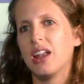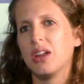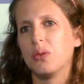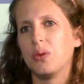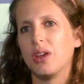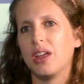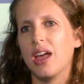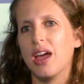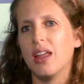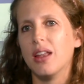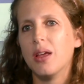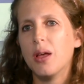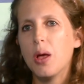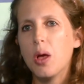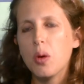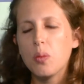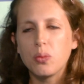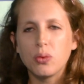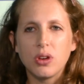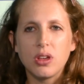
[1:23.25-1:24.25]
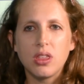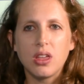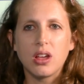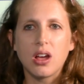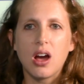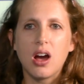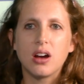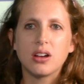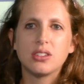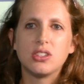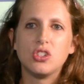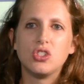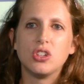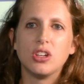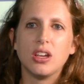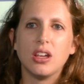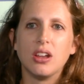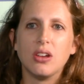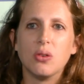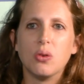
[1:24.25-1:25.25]
How do we get breathing
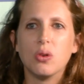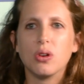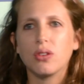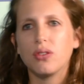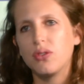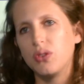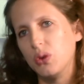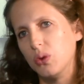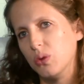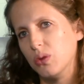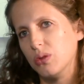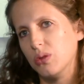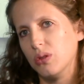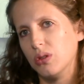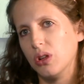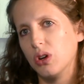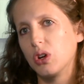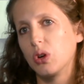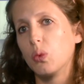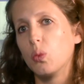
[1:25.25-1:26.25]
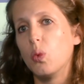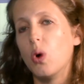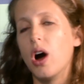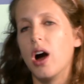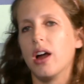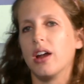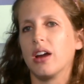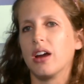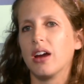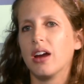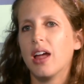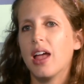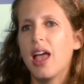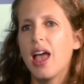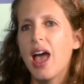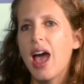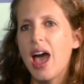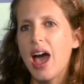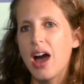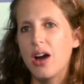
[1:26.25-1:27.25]
oxygen or fuel or water
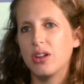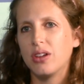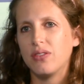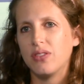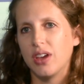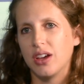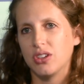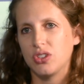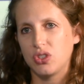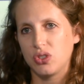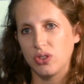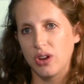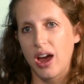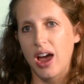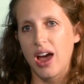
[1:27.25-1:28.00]
out of that